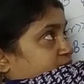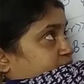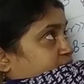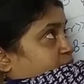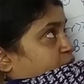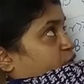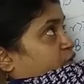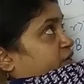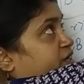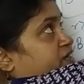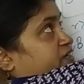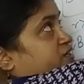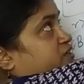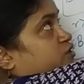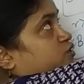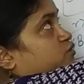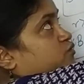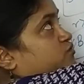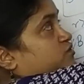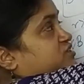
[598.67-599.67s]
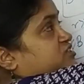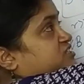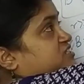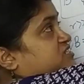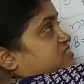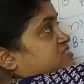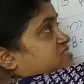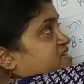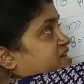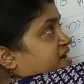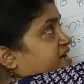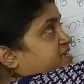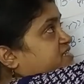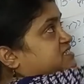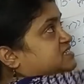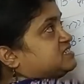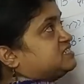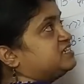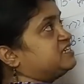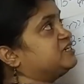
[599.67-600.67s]
point which is
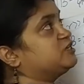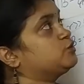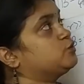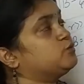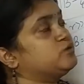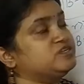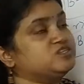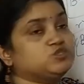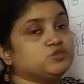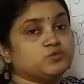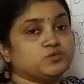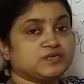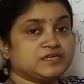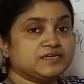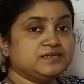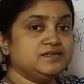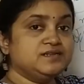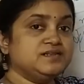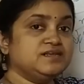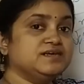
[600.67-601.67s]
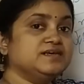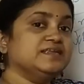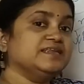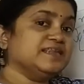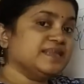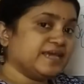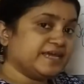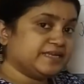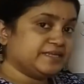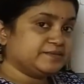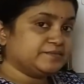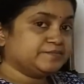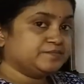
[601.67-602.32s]
at equatorial line.